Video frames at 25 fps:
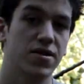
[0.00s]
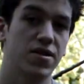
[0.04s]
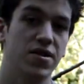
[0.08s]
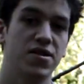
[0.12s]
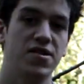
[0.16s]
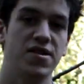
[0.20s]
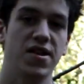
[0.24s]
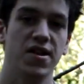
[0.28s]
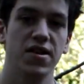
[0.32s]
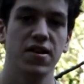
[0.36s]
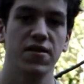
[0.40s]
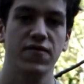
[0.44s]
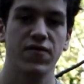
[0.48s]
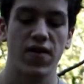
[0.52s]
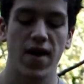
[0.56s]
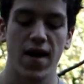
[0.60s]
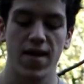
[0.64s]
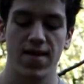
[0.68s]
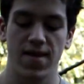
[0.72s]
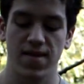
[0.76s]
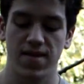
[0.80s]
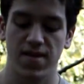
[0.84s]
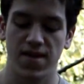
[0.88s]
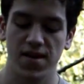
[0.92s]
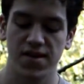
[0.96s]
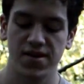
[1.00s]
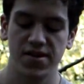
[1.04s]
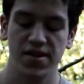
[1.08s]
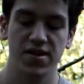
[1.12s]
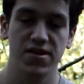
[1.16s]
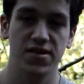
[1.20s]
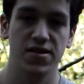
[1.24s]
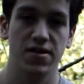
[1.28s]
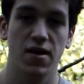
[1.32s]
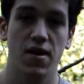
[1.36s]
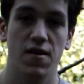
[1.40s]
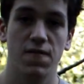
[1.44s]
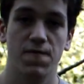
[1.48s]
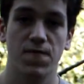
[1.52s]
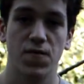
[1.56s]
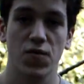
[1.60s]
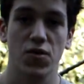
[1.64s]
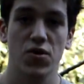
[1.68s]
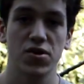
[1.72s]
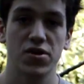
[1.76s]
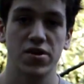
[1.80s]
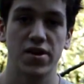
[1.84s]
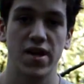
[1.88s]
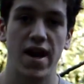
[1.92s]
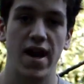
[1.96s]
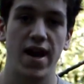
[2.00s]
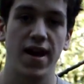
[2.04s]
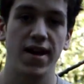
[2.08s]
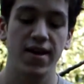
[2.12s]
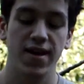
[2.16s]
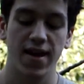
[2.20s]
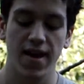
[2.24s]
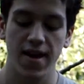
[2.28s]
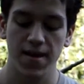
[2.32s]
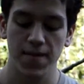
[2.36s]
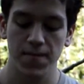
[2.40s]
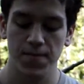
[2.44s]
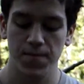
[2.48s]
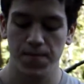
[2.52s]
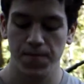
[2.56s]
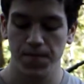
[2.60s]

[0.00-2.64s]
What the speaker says: to signify that this is a first aid kit.